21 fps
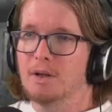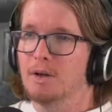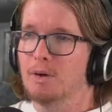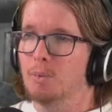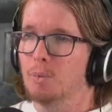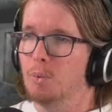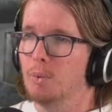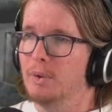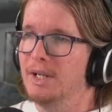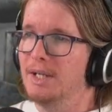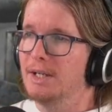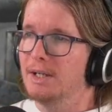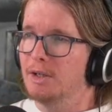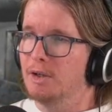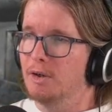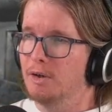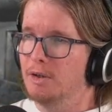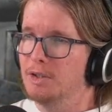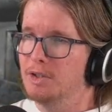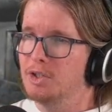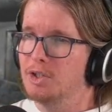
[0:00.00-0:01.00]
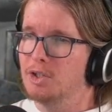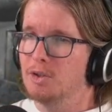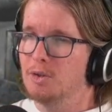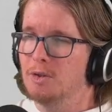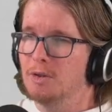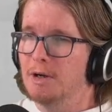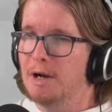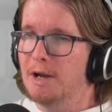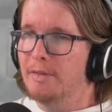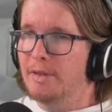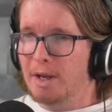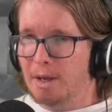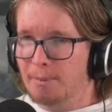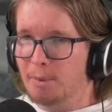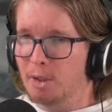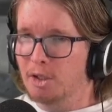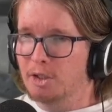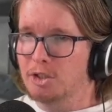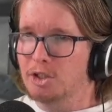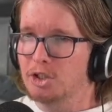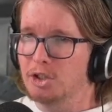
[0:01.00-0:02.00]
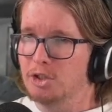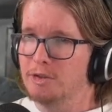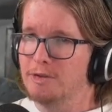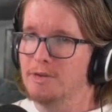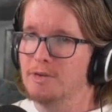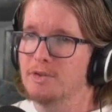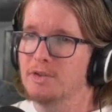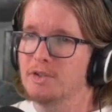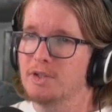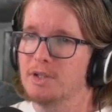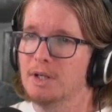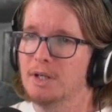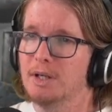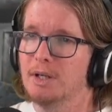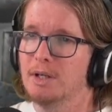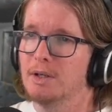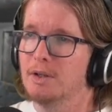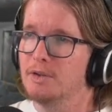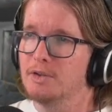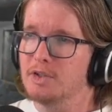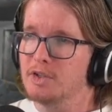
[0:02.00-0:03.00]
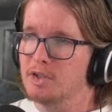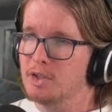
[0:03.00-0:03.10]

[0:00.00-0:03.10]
we are going to, I think I'm going to choose just the